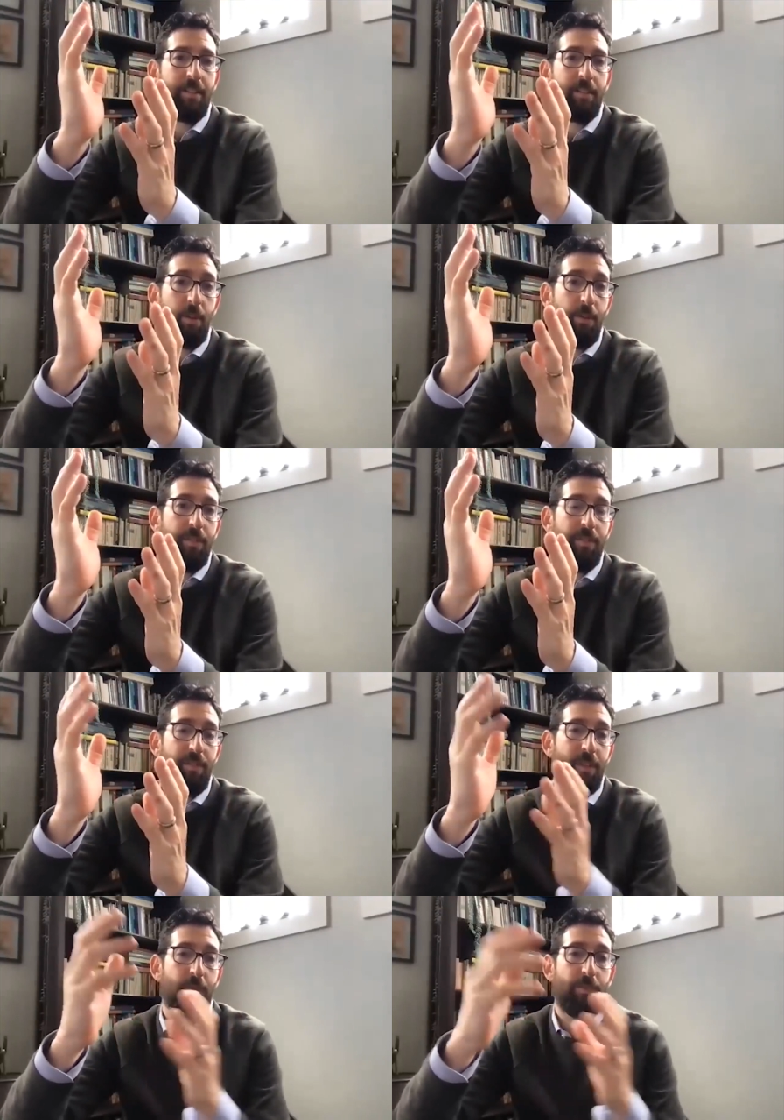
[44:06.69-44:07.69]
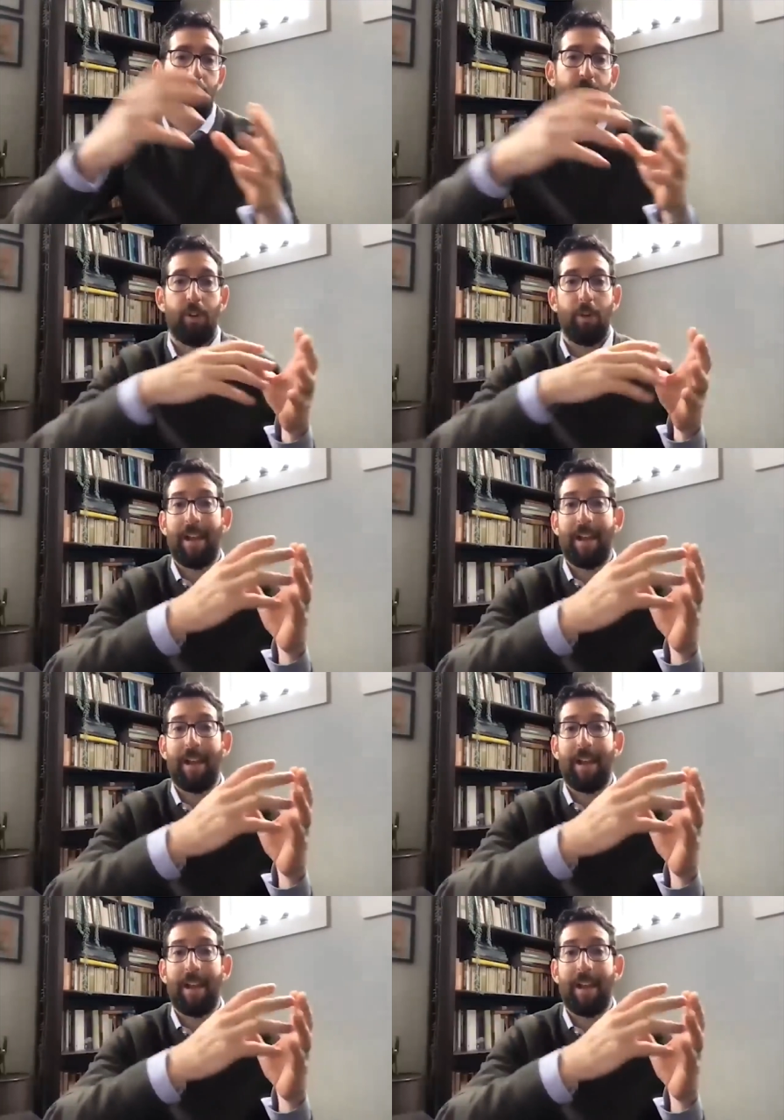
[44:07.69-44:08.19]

and so is you know so is our